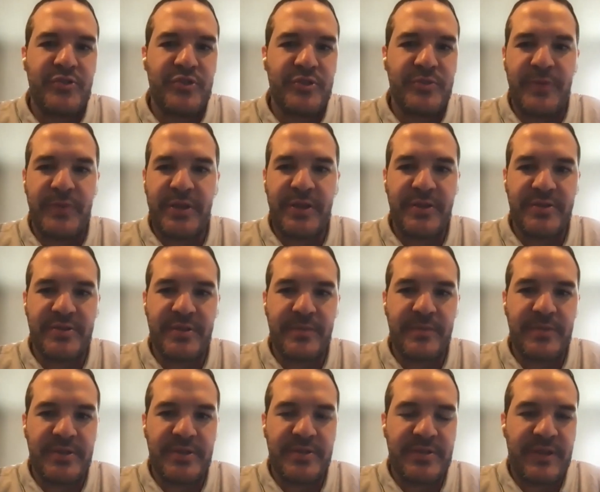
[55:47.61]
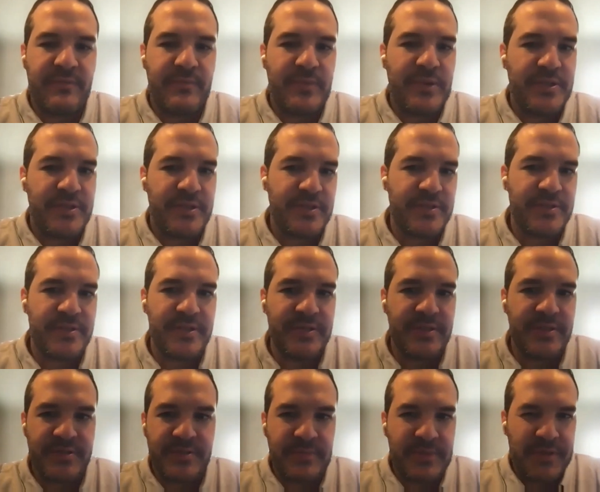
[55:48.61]
But just because somebody doesn't have PTSD
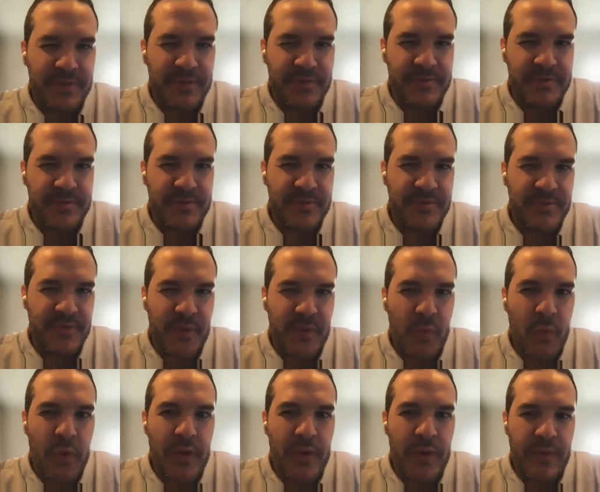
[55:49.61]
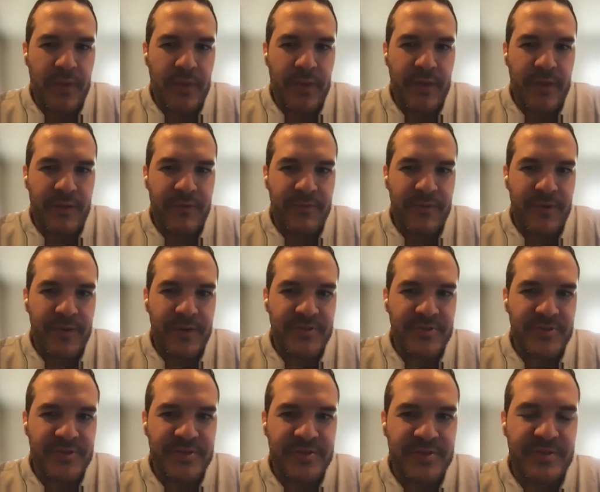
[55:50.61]
doesn't mean they're doing well in life, right?
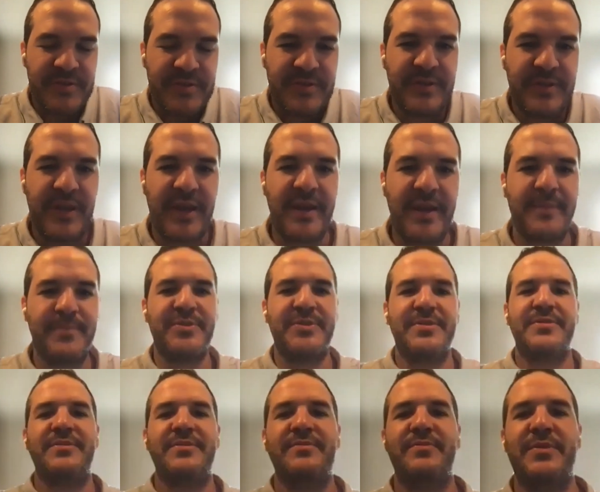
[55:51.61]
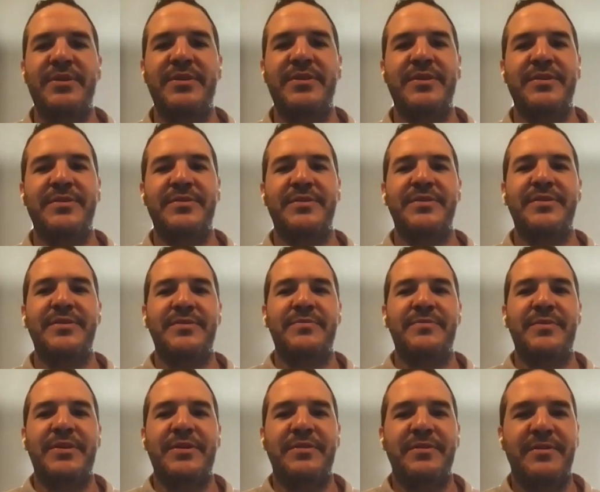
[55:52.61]
Just the absence of PTSD
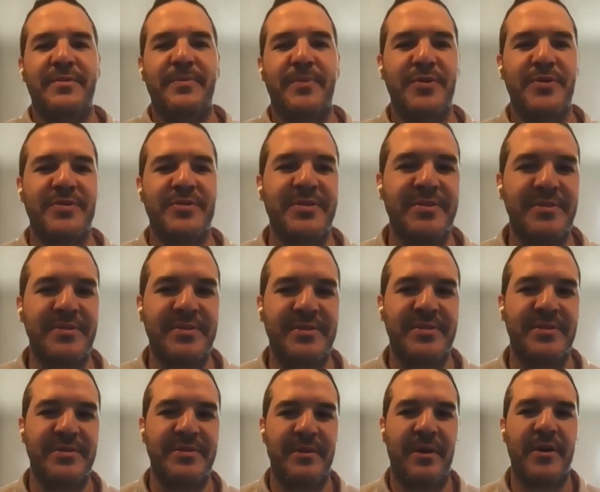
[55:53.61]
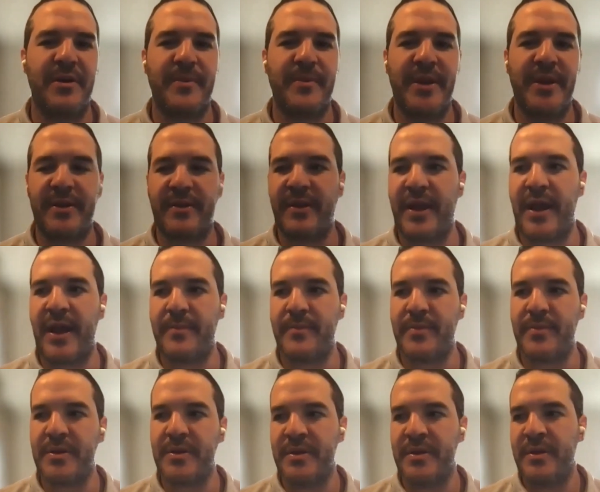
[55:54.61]
doesn't mean the person's automatically
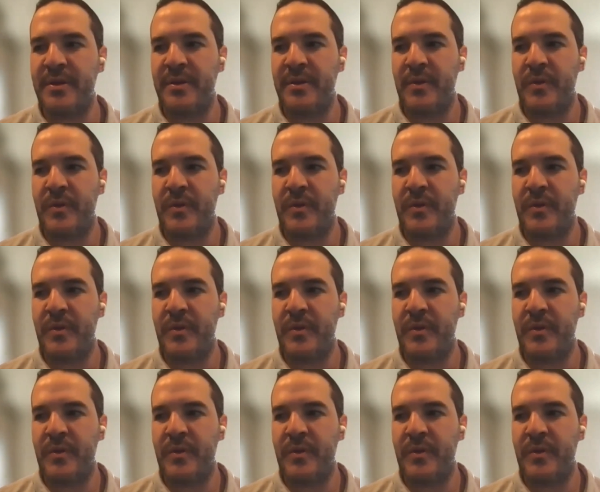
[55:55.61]
happy.